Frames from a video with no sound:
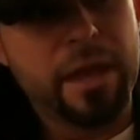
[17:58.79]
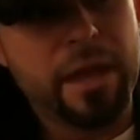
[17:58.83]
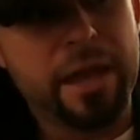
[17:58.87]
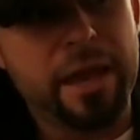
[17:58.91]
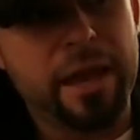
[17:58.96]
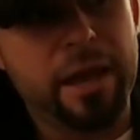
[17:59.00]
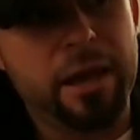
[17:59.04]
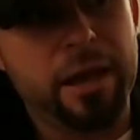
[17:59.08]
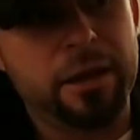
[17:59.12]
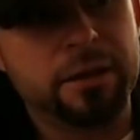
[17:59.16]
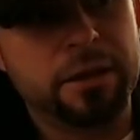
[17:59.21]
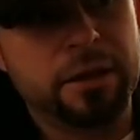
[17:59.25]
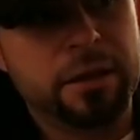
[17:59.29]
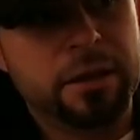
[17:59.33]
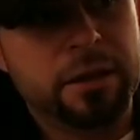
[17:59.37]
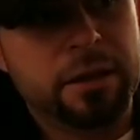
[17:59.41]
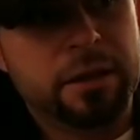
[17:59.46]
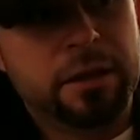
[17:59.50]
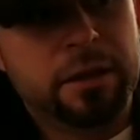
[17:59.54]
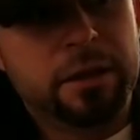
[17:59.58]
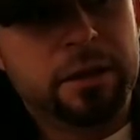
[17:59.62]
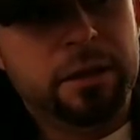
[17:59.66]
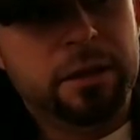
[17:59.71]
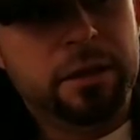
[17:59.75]
And
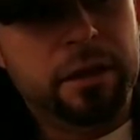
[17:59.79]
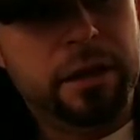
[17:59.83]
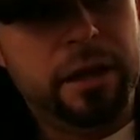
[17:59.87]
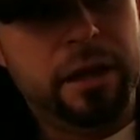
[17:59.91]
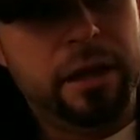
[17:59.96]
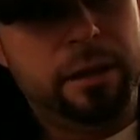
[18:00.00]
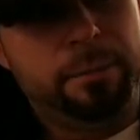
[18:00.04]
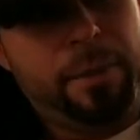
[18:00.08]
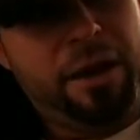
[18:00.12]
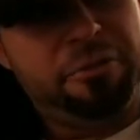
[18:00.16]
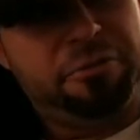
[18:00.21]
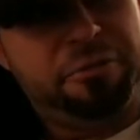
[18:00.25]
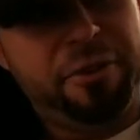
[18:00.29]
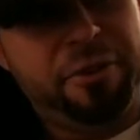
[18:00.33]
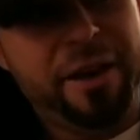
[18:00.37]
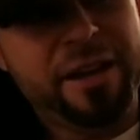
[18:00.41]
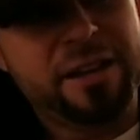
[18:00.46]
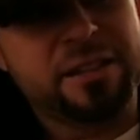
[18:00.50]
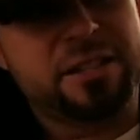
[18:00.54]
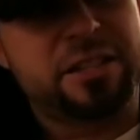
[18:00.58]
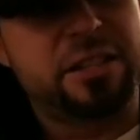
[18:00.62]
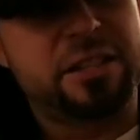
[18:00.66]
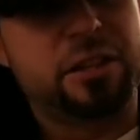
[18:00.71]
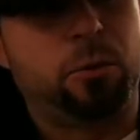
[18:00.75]
in my
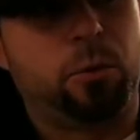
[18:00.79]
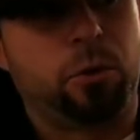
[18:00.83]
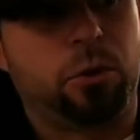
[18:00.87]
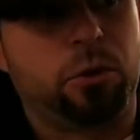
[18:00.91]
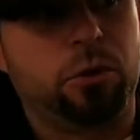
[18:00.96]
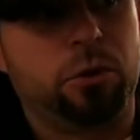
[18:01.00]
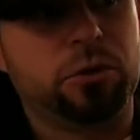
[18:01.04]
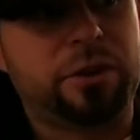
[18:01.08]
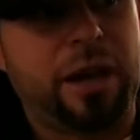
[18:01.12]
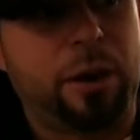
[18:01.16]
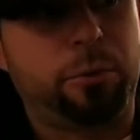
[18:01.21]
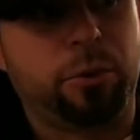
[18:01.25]
fantasy world,